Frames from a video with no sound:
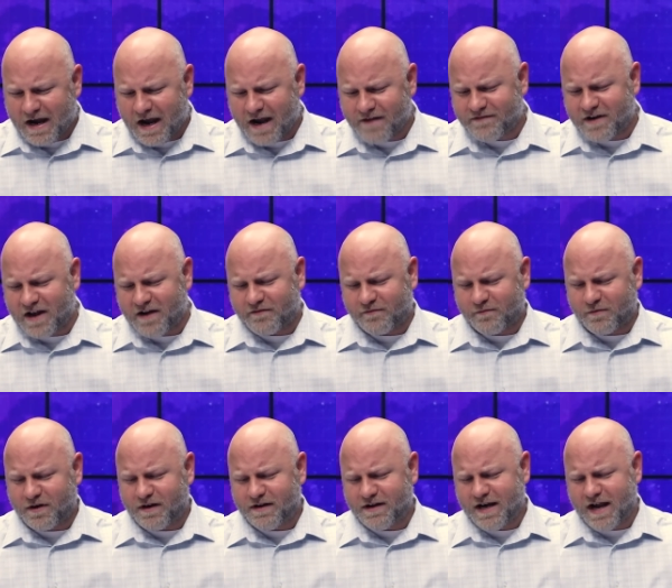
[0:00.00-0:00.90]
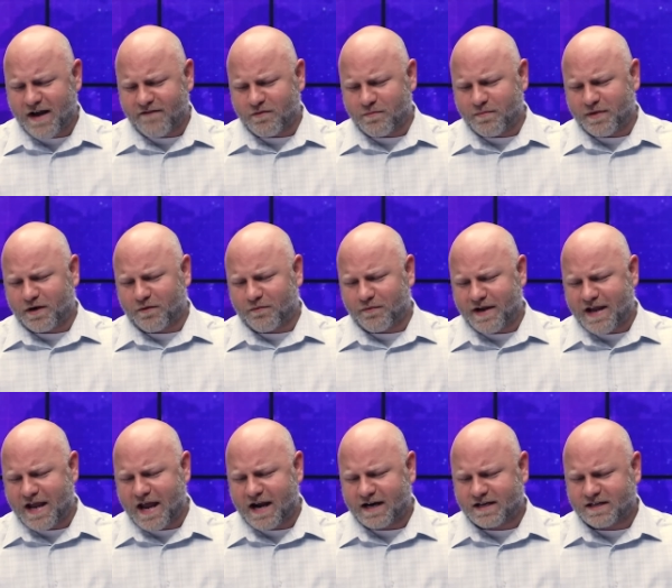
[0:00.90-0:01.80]
I've never been a
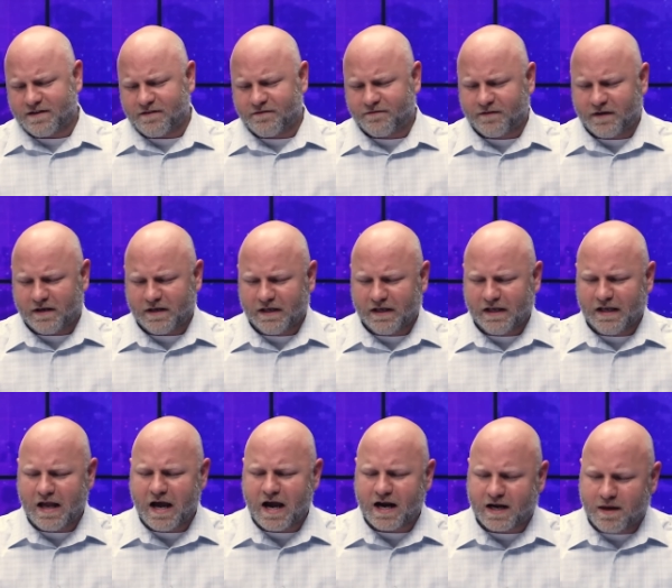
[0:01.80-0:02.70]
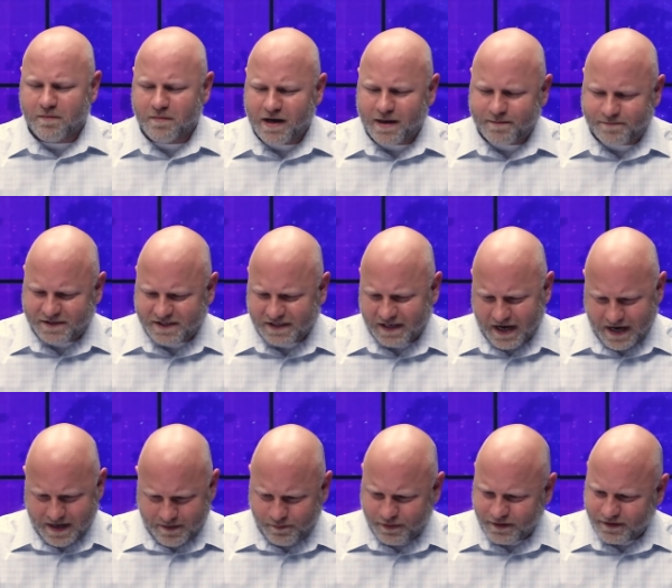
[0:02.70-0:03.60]
reactive lock 'em up
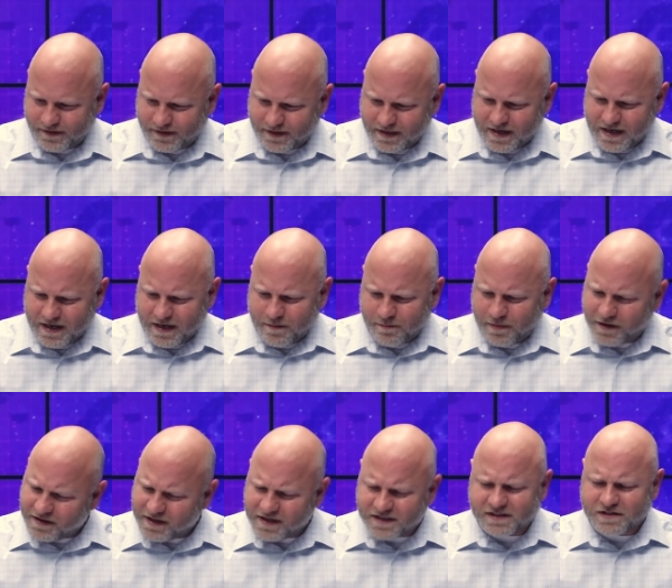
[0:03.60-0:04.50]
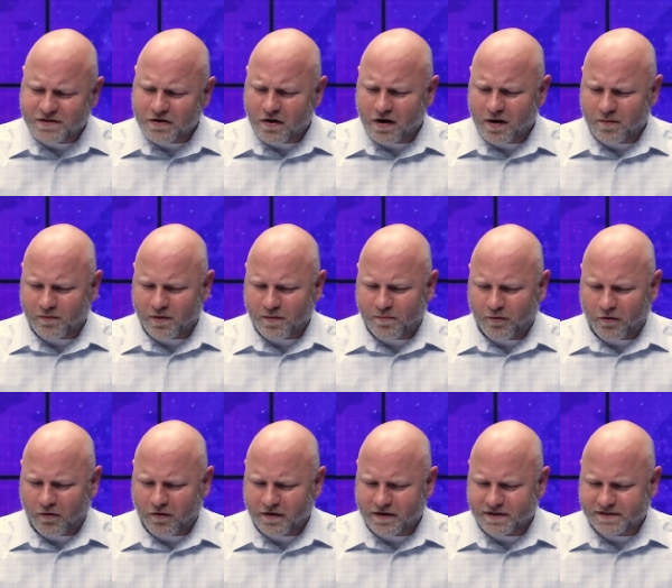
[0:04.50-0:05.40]
type, but this Durham
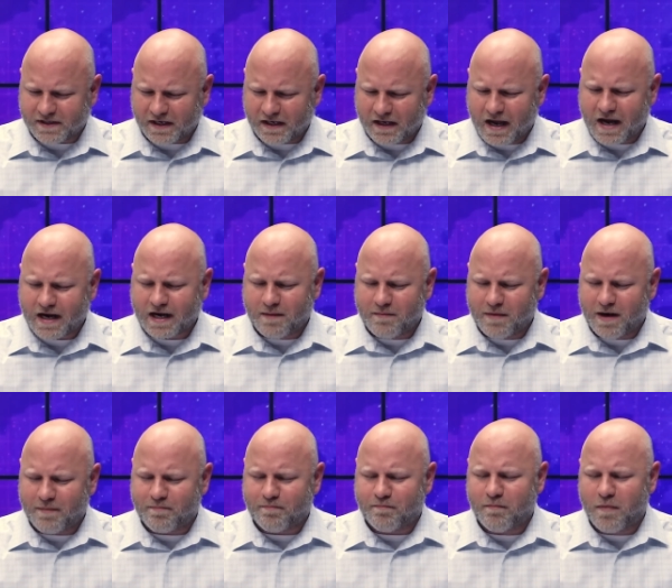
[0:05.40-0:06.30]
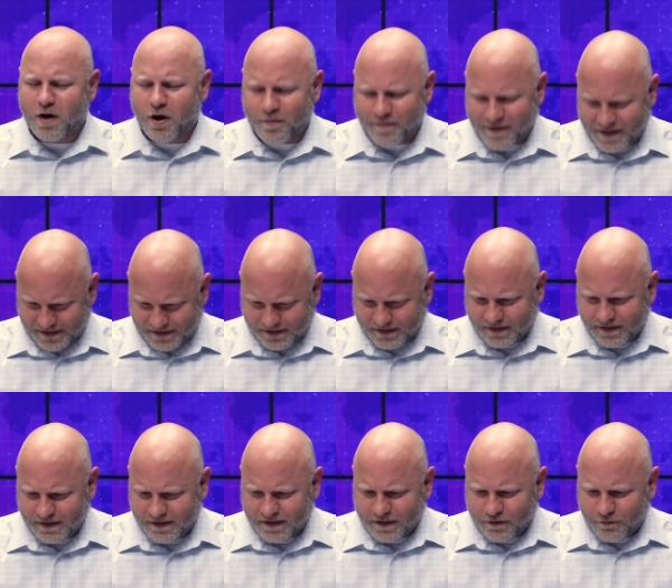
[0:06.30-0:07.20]
report is a lock 'em up moment.
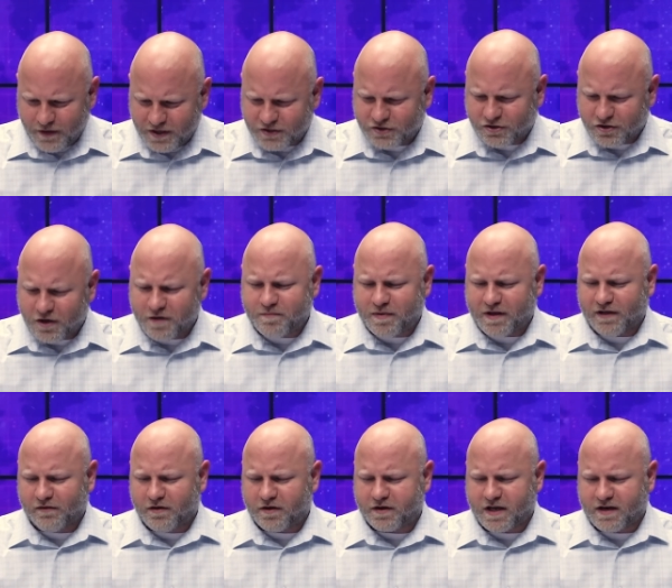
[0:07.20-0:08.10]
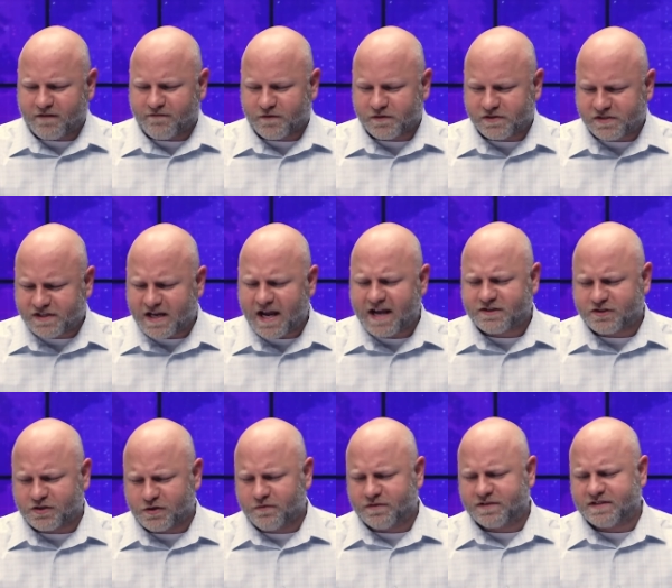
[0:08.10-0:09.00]
We should be looking for
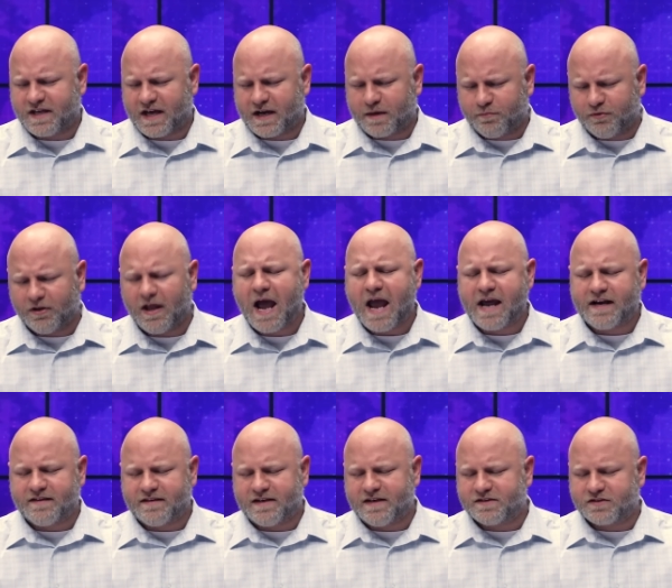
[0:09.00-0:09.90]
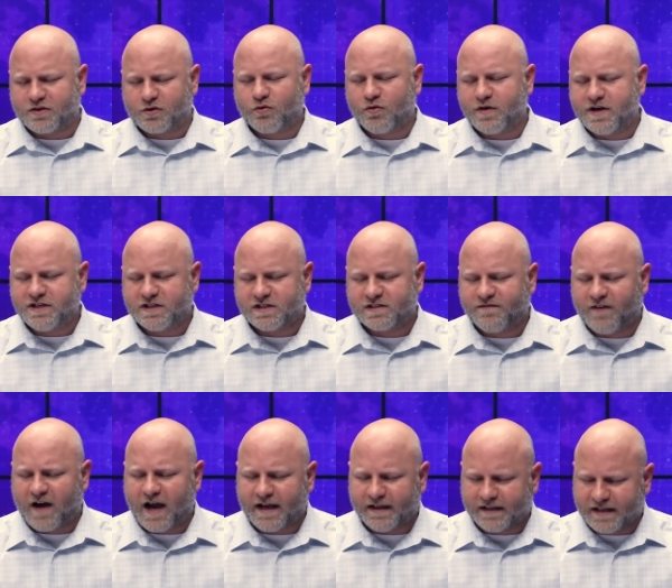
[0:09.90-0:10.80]
statutes that apply to these egregious
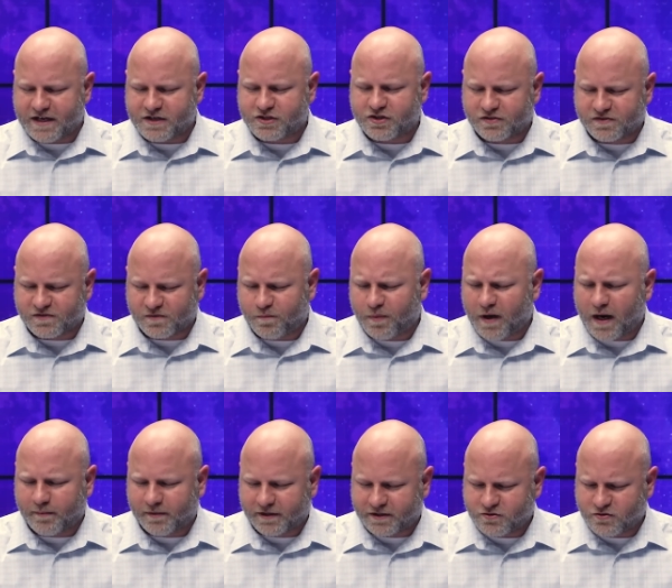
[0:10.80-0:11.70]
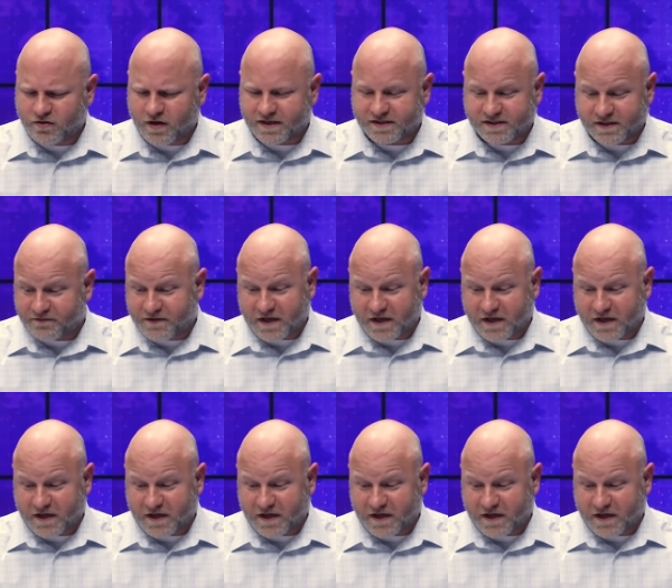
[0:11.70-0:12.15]
violations of public trust.